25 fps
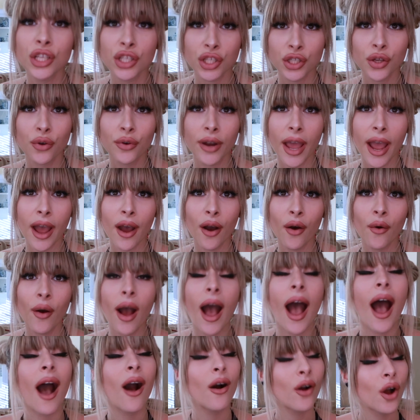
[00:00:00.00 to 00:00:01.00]
So
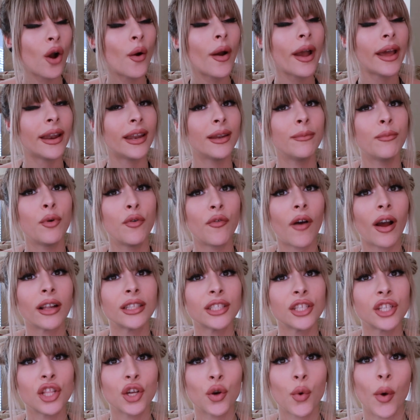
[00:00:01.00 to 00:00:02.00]
now I'll go ahead and move on
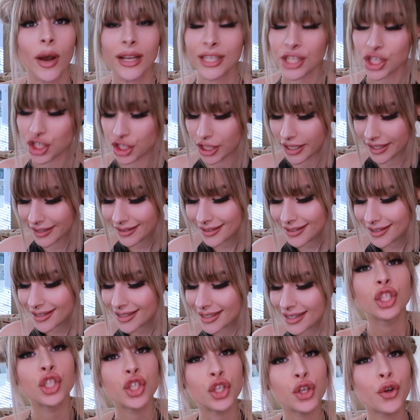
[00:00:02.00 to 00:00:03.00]
to the questions.
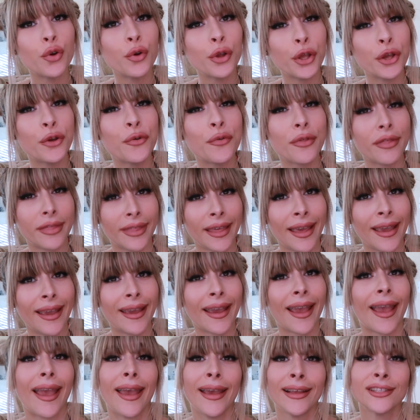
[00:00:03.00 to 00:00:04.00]
Do you
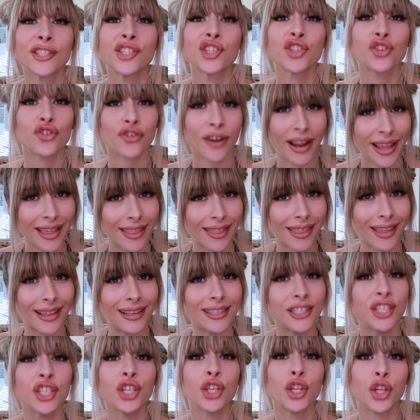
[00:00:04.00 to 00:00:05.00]
think it
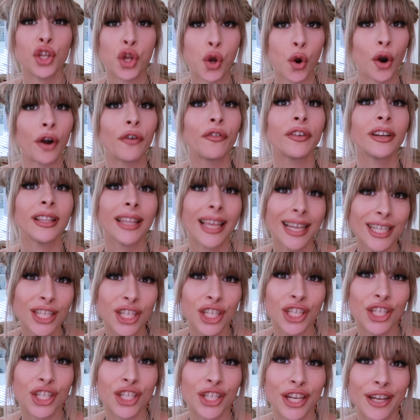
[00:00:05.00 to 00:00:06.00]
strengthened your
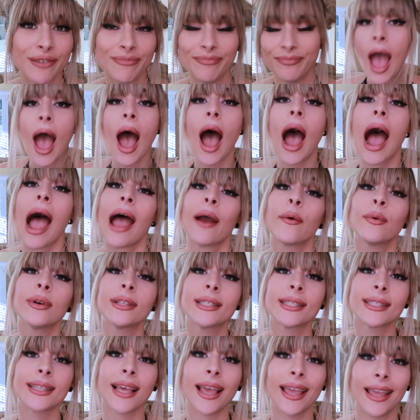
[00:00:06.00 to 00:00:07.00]
relationship? I
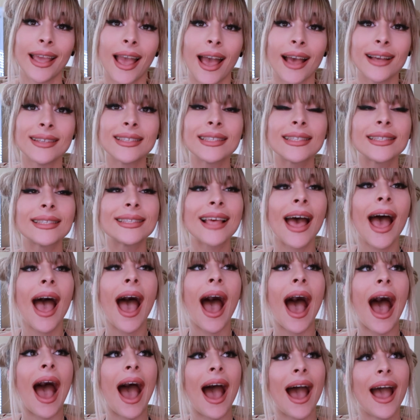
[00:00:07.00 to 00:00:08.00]
would say yes.
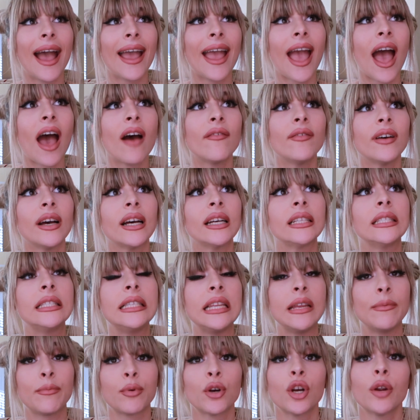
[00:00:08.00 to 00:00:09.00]
I have a
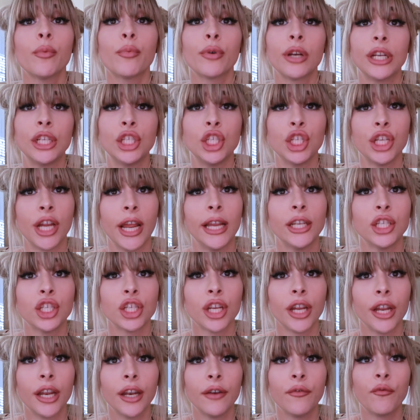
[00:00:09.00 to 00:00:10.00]
deeper
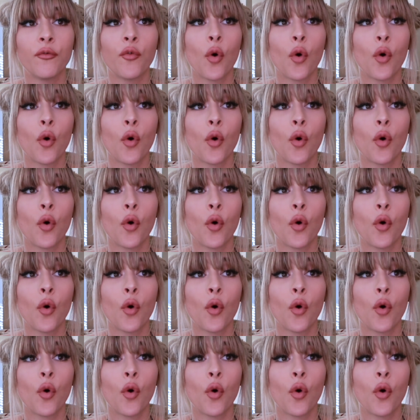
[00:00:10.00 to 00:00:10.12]
appreciation